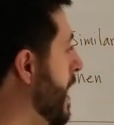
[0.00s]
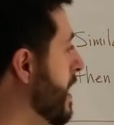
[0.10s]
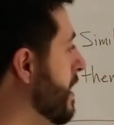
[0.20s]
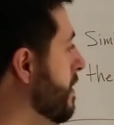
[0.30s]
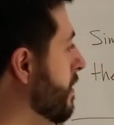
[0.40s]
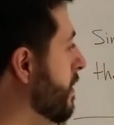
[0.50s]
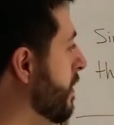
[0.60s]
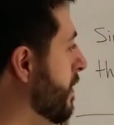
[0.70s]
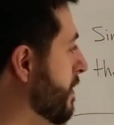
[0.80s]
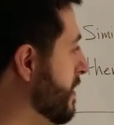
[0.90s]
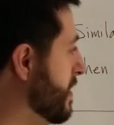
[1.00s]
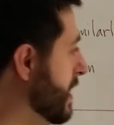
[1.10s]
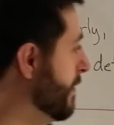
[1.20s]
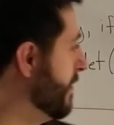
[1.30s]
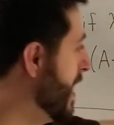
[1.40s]
and the
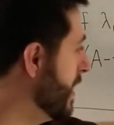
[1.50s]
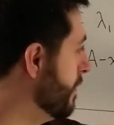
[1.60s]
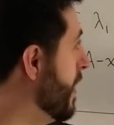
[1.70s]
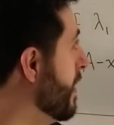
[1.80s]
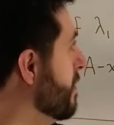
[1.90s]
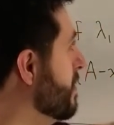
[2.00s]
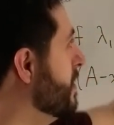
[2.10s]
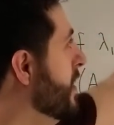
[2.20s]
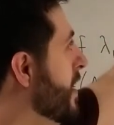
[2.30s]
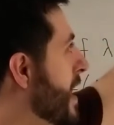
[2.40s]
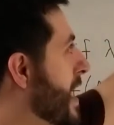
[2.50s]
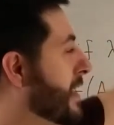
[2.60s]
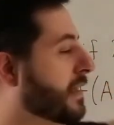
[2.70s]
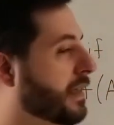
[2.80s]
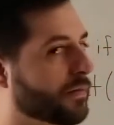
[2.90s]
sum of the eigenvalues
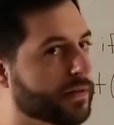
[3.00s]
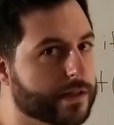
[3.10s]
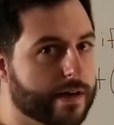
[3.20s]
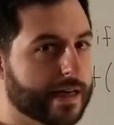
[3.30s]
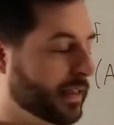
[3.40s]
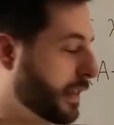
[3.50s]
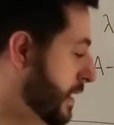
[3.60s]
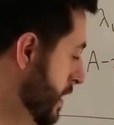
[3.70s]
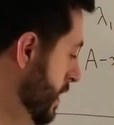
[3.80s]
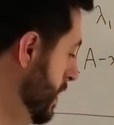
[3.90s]
has to equal the trace.